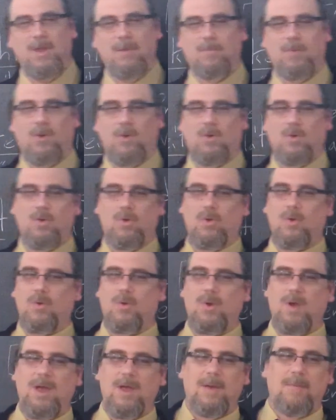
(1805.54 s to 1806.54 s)
people
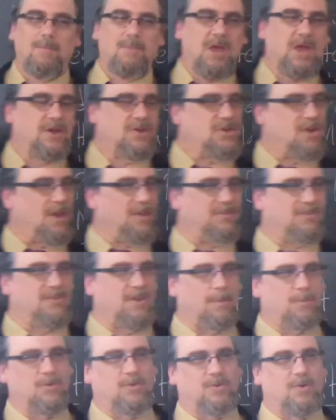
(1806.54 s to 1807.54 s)
who pitch us
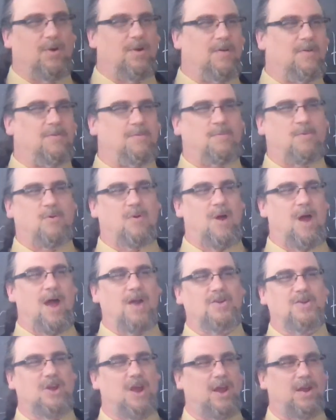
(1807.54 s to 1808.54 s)
some sort of
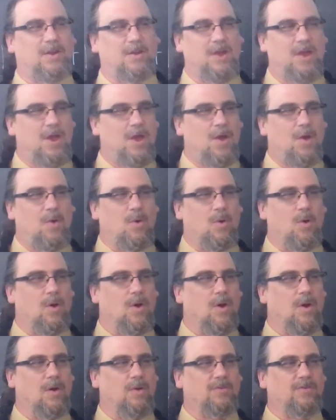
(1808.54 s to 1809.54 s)
project
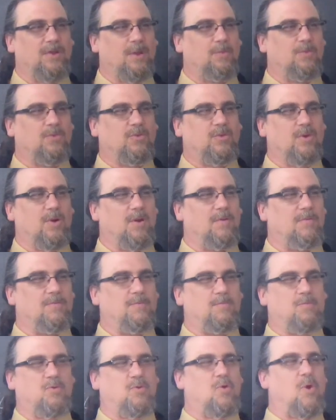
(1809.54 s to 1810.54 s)
or some sort
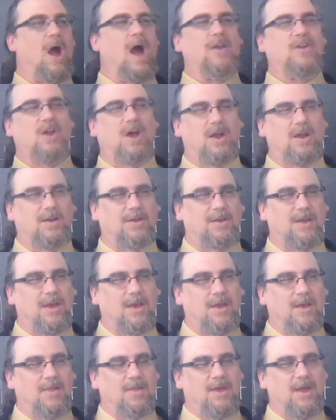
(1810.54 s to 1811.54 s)
of product
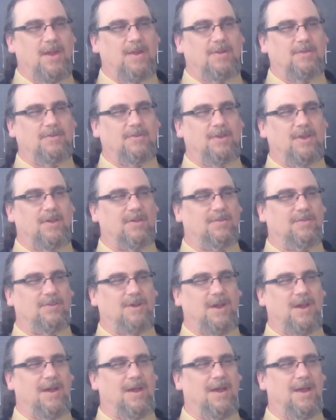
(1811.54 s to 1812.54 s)
that is,
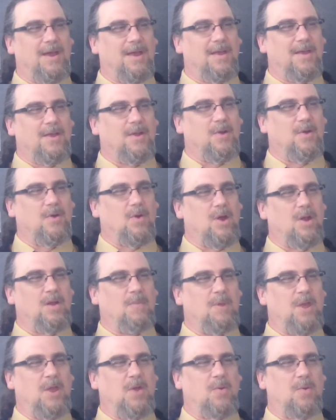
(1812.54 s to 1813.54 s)
is uh, you know, going
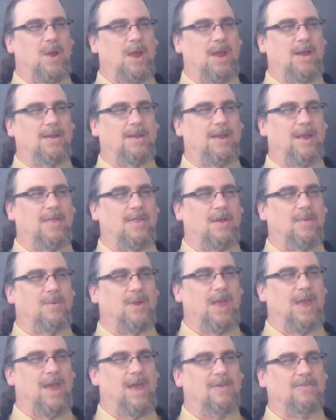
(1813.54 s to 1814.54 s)
to be great, and then
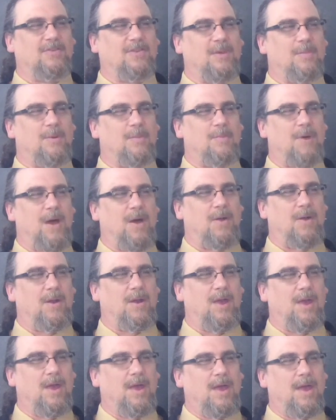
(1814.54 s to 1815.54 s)
we ask them about
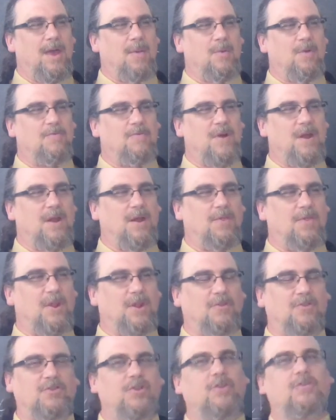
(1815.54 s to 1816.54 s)
it, and we find out
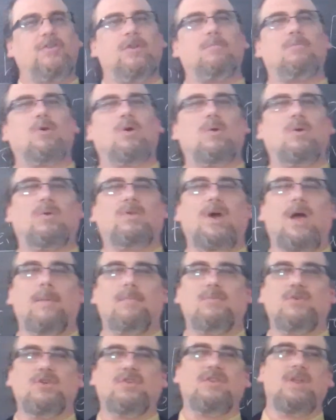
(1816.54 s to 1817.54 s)
that it's just in
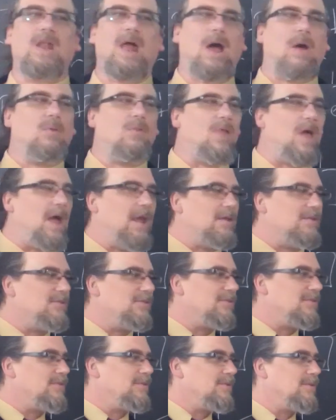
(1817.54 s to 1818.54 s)
prototype, just in
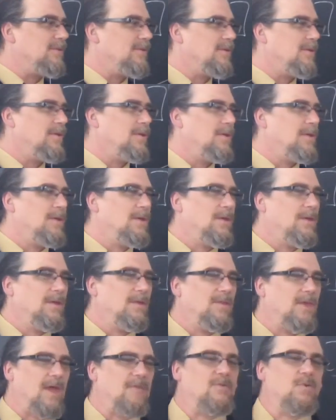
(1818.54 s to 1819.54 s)
outlines.
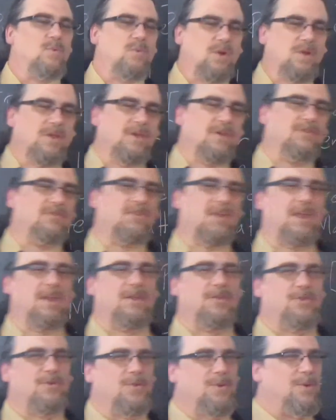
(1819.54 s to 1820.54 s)
They haven't really
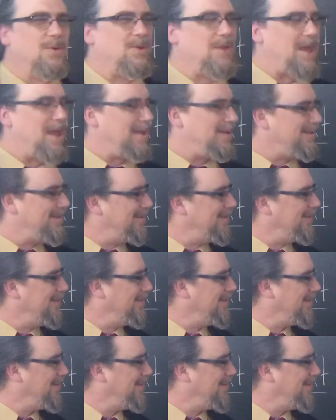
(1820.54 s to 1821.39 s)
seen it through yet.